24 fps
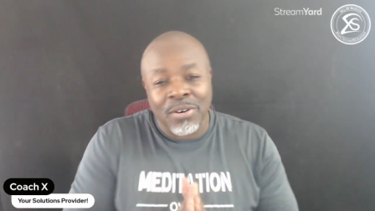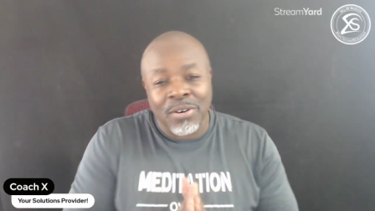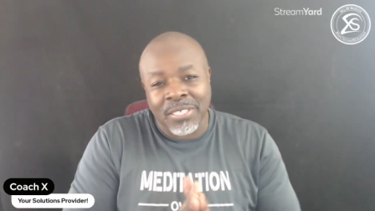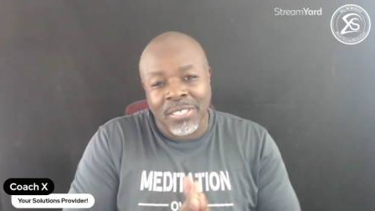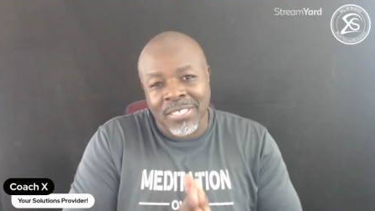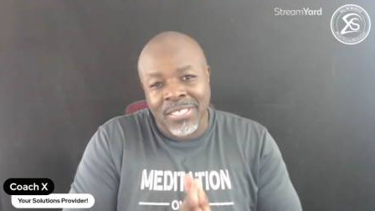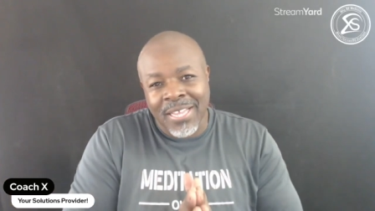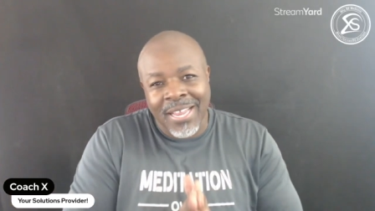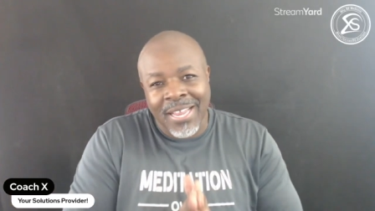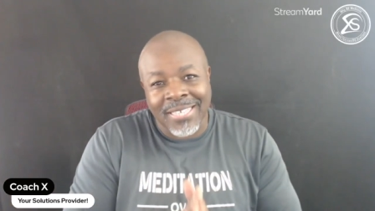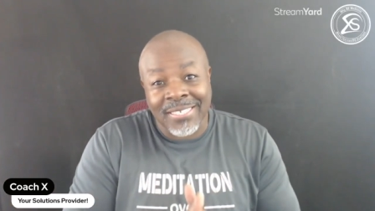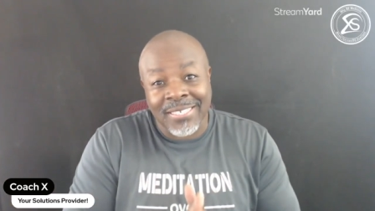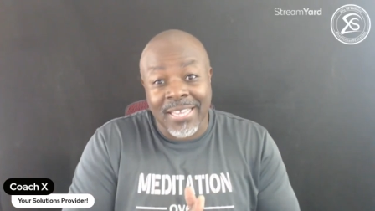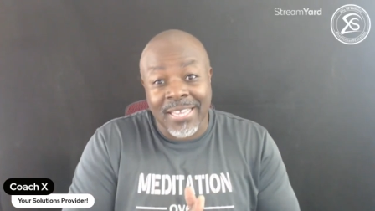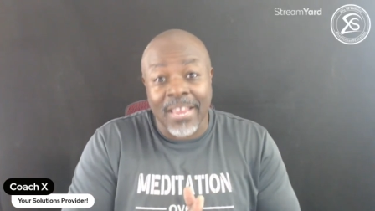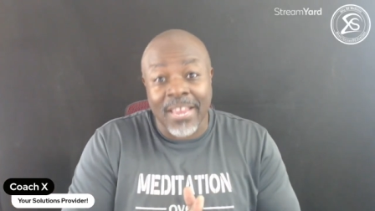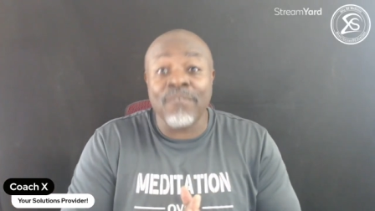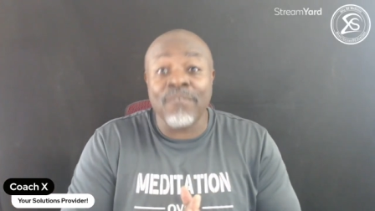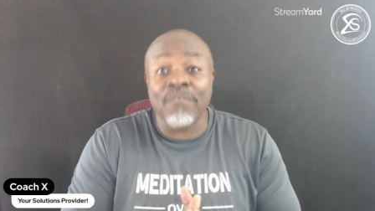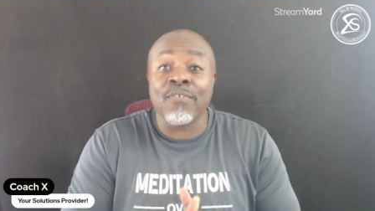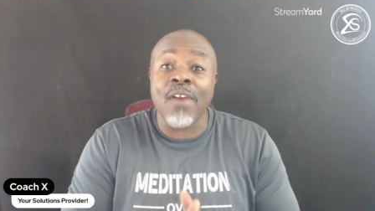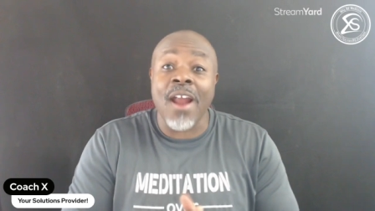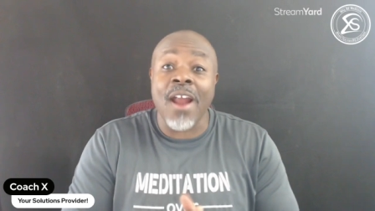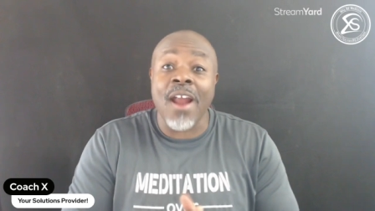or shall I say,
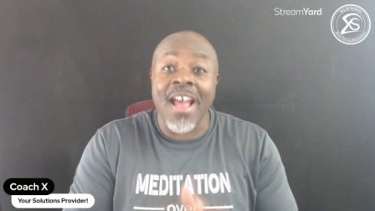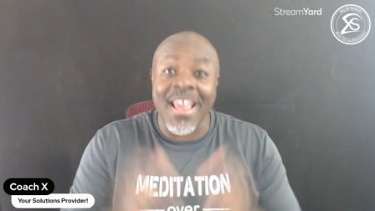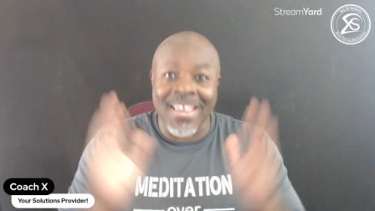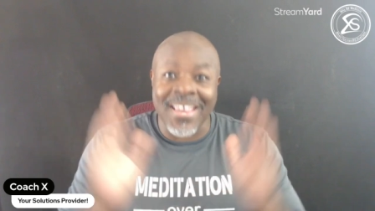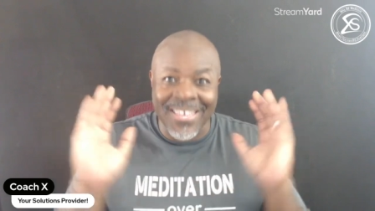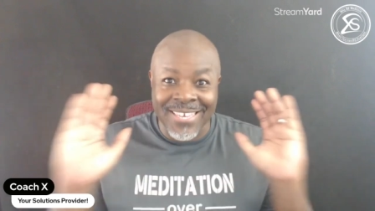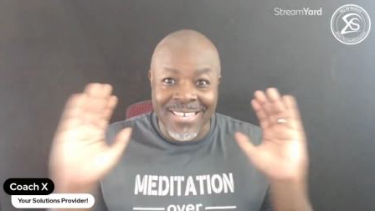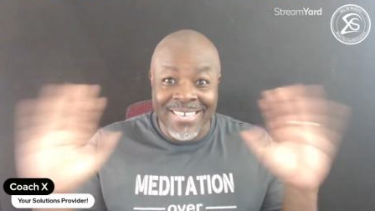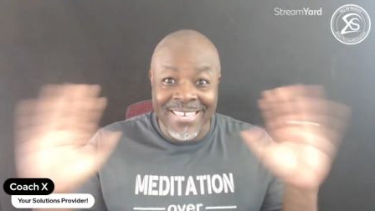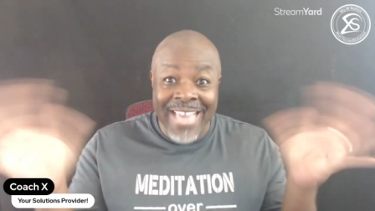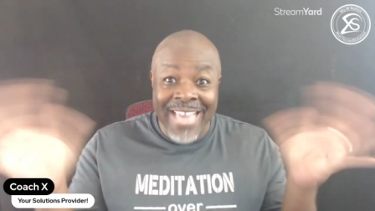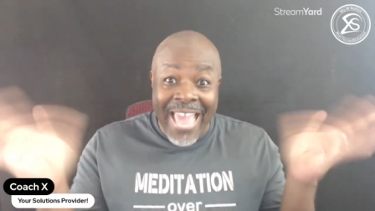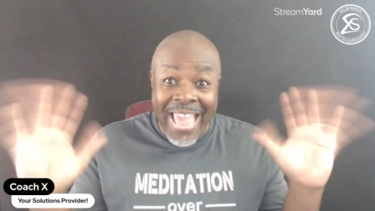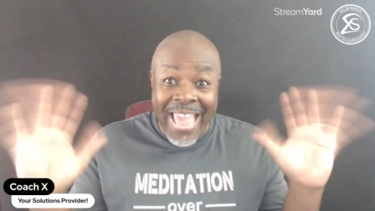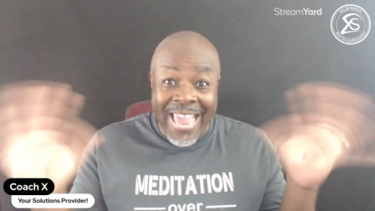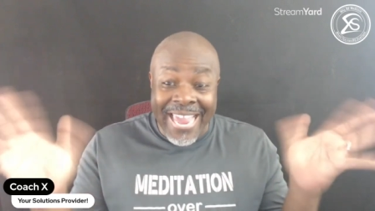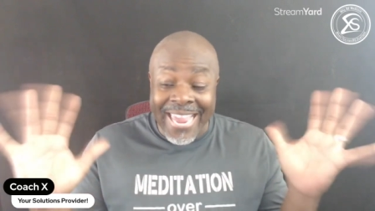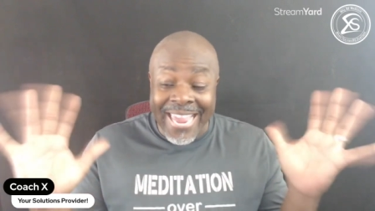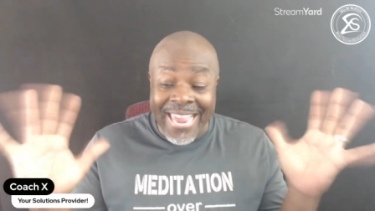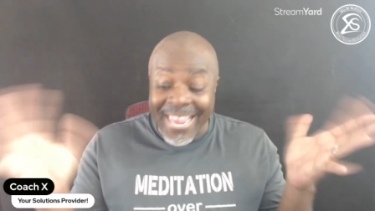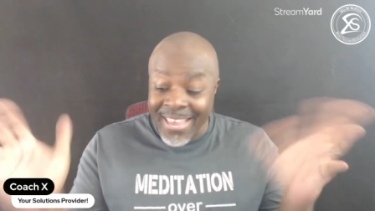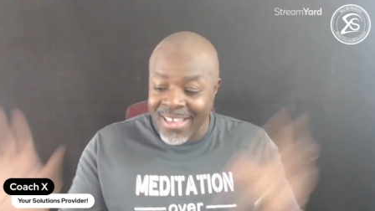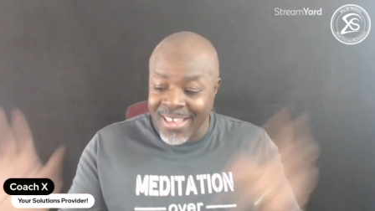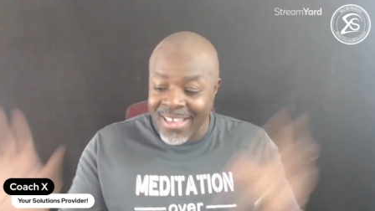Fry
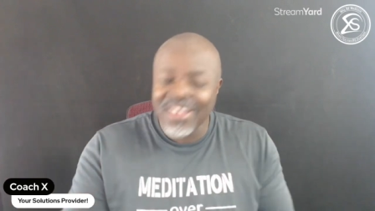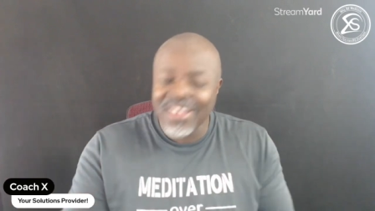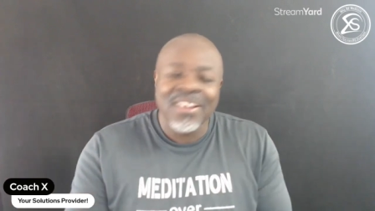Yay!